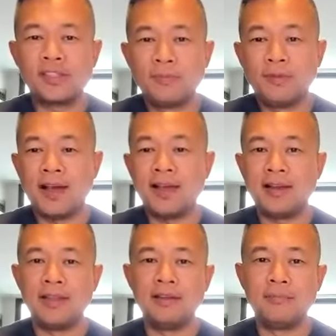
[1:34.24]
some light
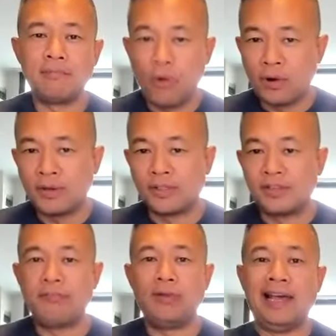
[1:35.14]
on the importance
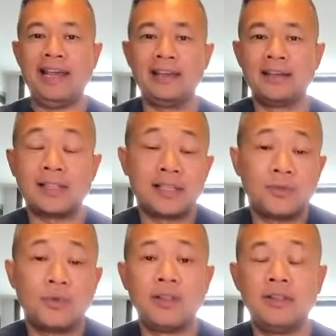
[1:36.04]
of planning, because that's
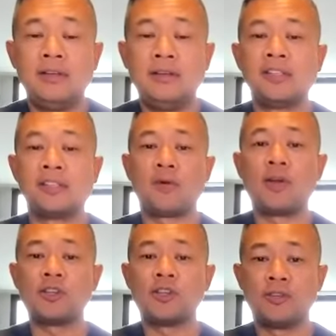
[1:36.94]
one of the
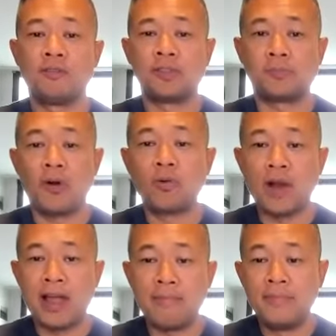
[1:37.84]
inspirations of this
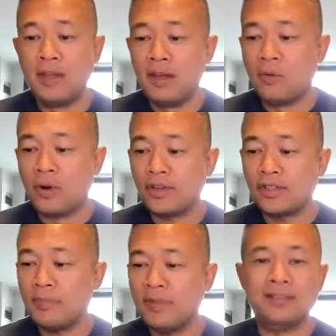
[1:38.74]
program. What are
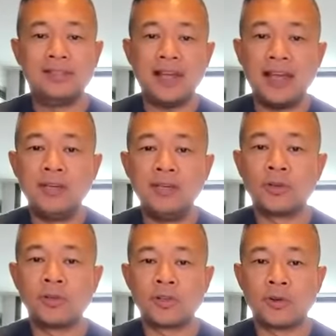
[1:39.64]
some of the
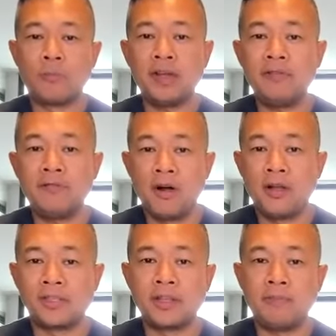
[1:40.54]
dangers or
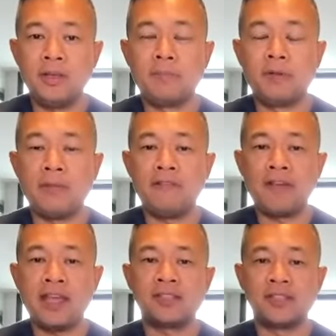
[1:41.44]
pitfalls that people may
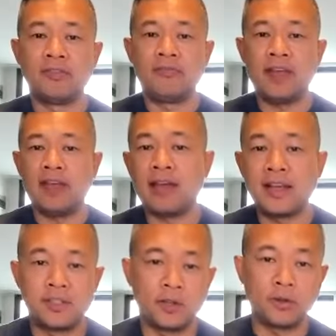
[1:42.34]
face if they
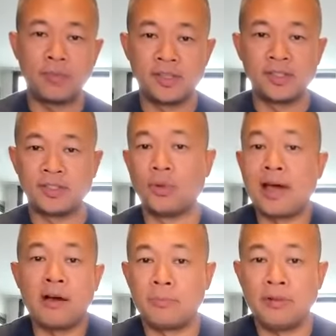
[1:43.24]
exit their business
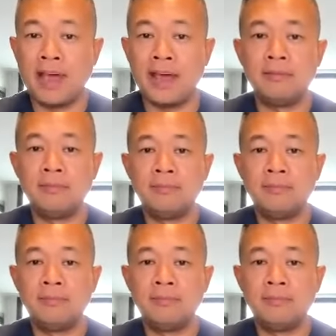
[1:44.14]
without a plan?